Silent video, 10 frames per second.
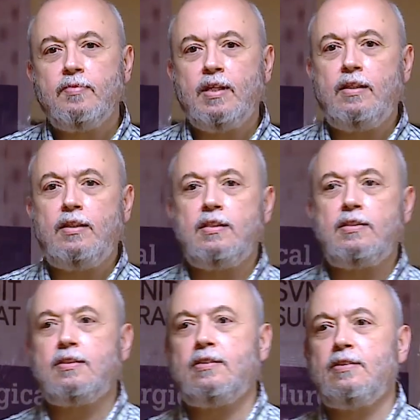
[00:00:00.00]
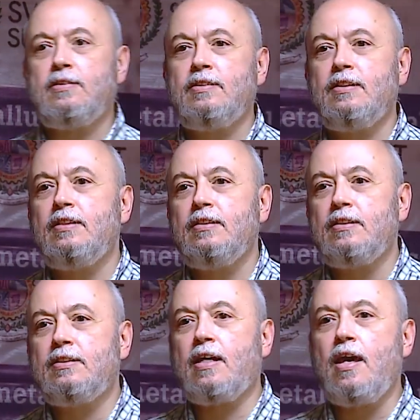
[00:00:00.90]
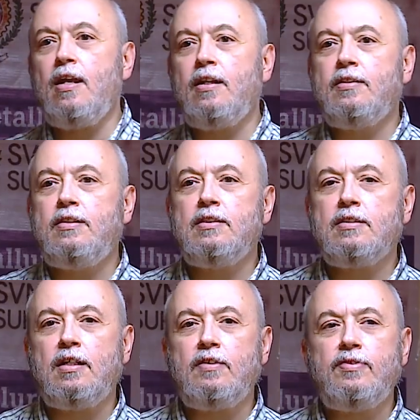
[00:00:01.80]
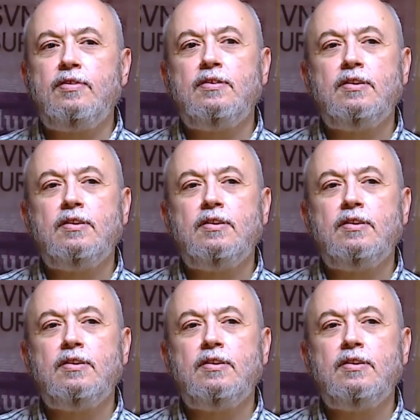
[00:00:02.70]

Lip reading: in this scale, in this graph?